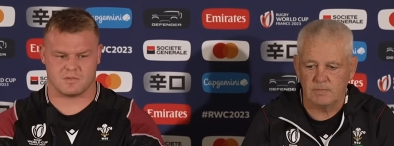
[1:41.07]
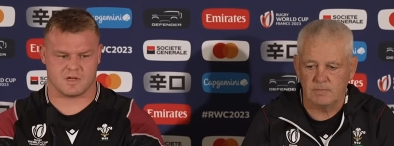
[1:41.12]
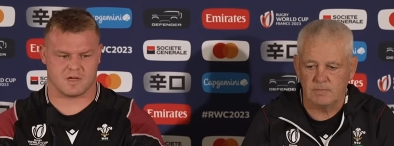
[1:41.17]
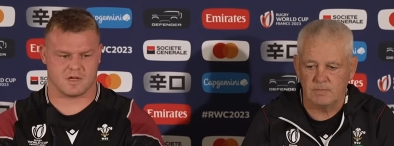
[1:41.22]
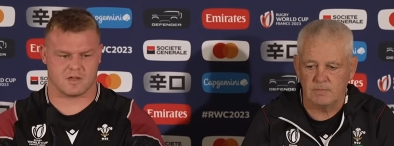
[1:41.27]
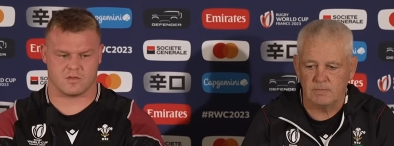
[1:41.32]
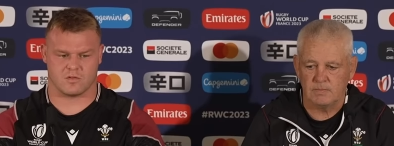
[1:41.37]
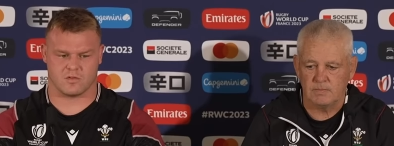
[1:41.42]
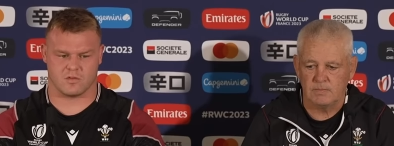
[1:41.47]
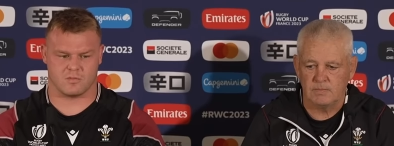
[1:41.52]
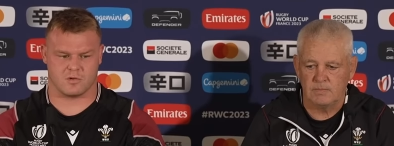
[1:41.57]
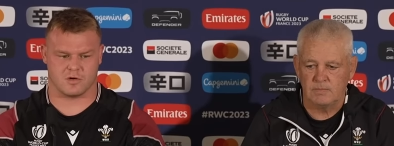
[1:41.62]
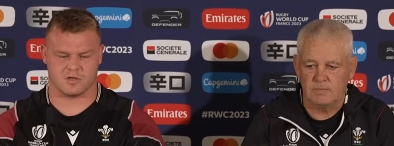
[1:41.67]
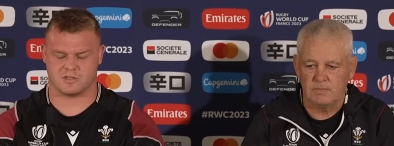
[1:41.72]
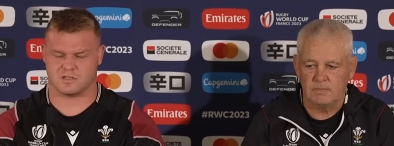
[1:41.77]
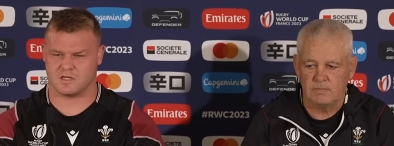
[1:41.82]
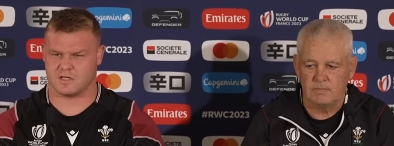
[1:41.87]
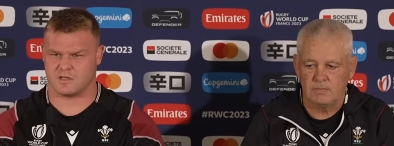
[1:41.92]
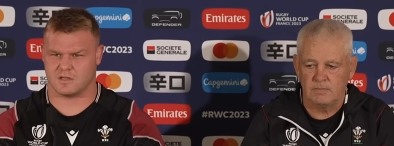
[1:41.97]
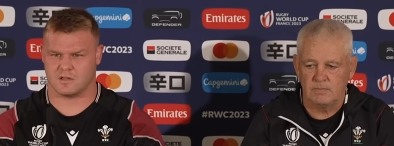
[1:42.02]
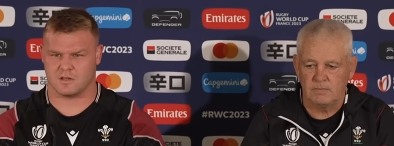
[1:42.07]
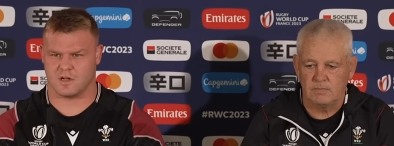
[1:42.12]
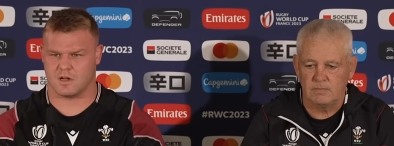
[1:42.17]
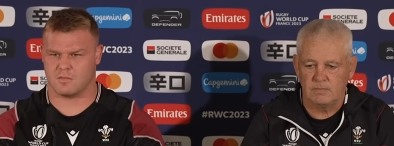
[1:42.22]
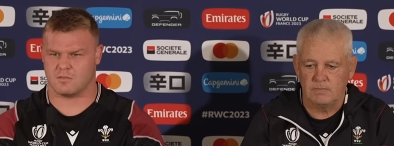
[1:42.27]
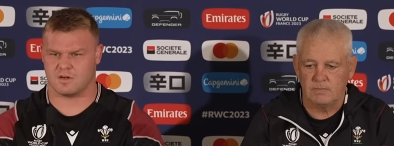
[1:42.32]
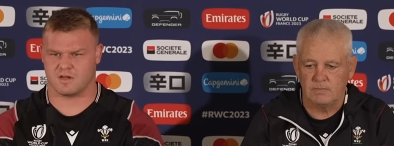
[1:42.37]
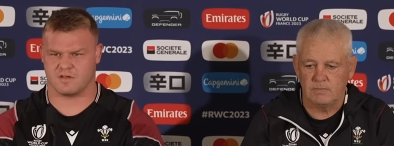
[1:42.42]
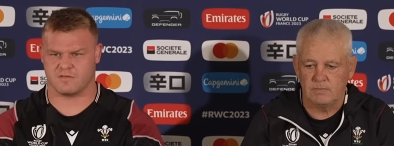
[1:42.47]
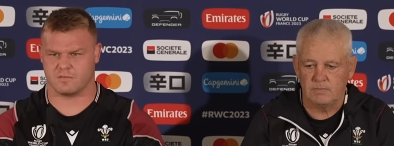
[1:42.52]
Speaker 1: but I thought the boys did an
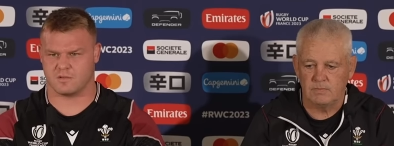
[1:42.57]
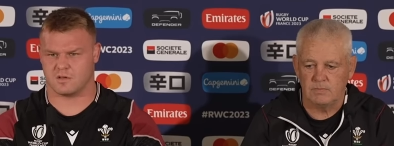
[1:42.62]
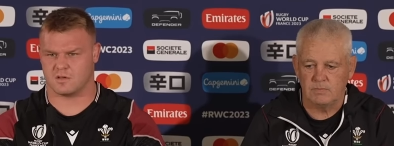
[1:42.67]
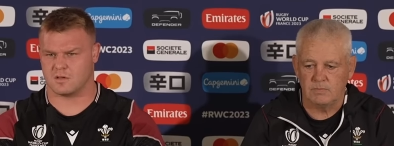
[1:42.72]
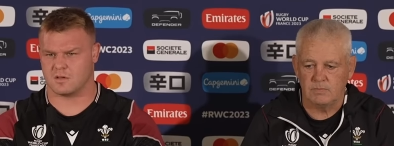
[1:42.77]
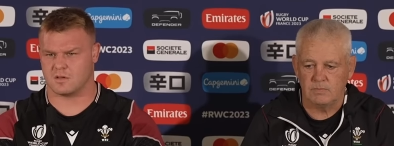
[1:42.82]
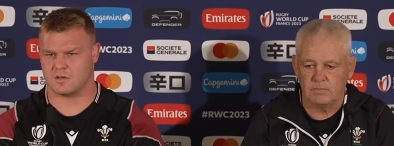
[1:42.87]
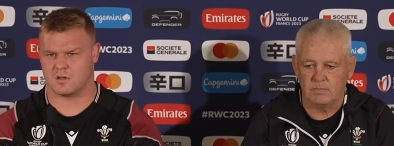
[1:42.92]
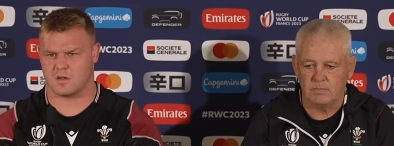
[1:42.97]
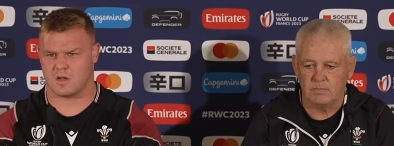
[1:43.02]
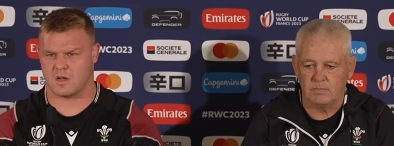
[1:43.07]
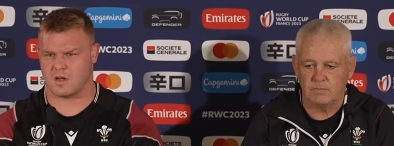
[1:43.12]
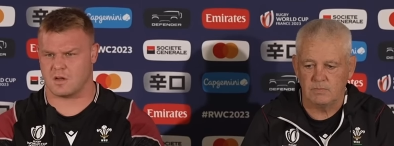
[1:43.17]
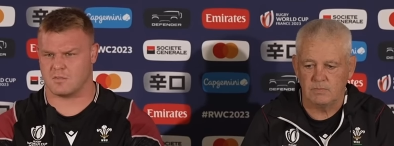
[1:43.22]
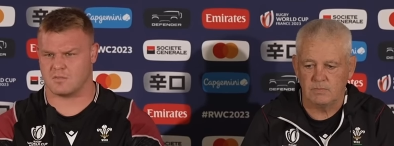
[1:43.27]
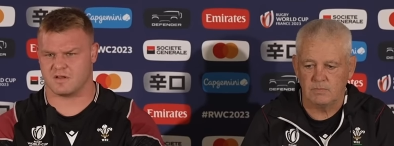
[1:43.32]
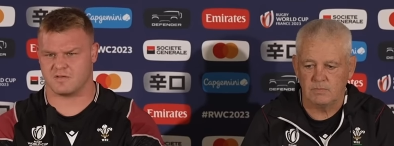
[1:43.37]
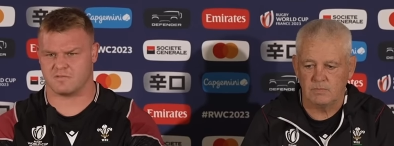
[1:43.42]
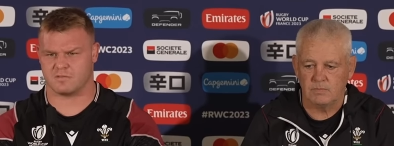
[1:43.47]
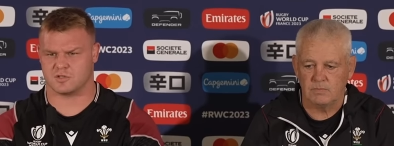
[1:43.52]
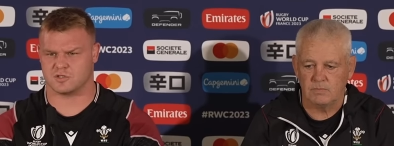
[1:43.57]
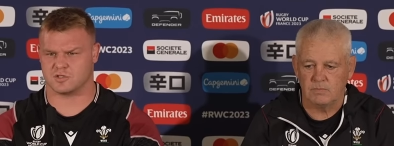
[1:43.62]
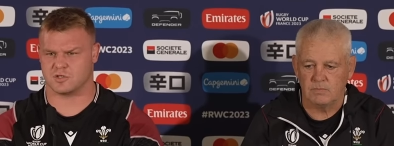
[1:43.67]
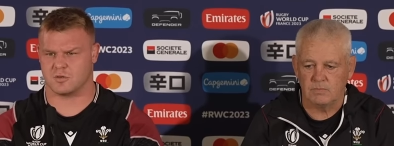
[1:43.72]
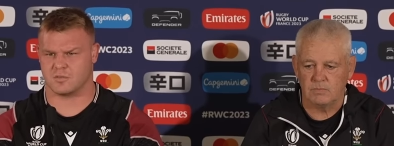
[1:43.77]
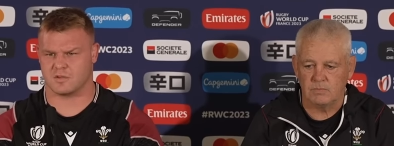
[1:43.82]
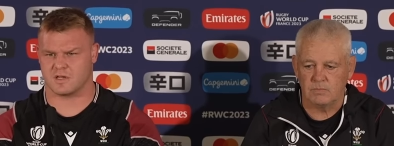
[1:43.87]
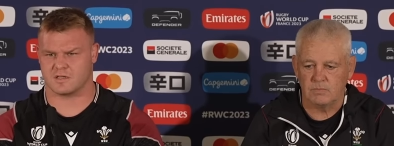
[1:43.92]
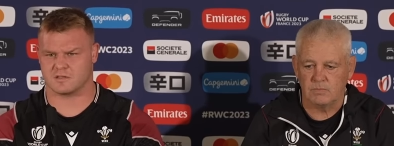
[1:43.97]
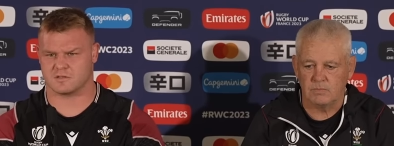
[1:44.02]
unbelievable
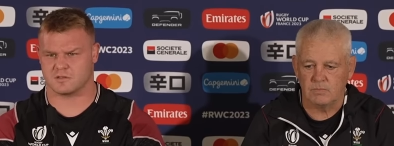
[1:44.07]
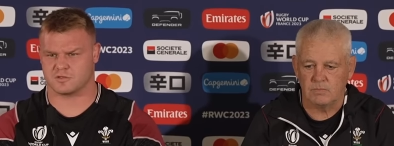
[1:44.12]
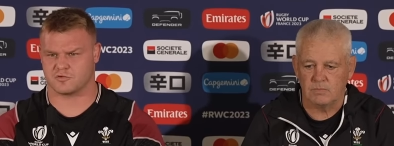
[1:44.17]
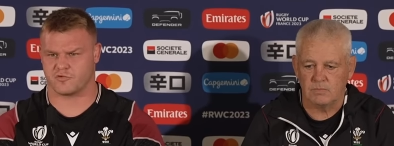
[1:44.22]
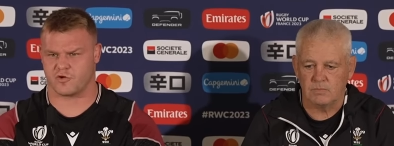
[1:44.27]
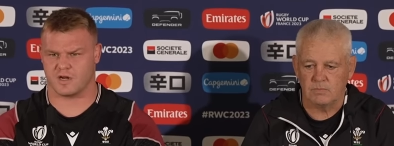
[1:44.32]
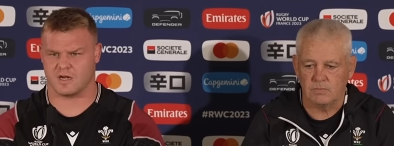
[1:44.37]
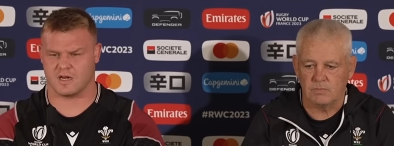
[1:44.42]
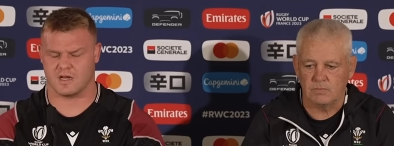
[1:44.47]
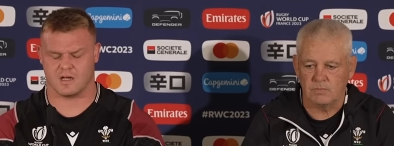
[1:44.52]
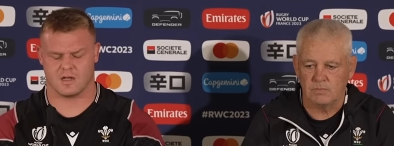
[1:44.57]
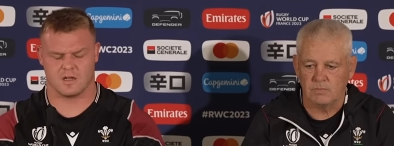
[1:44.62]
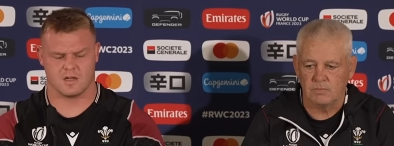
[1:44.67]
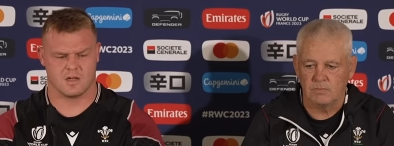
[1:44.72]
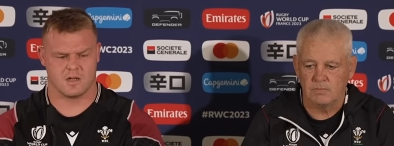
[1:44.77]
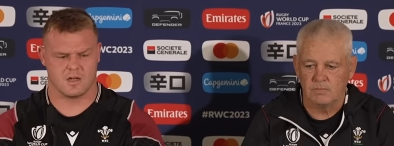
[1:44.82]
job against Australia.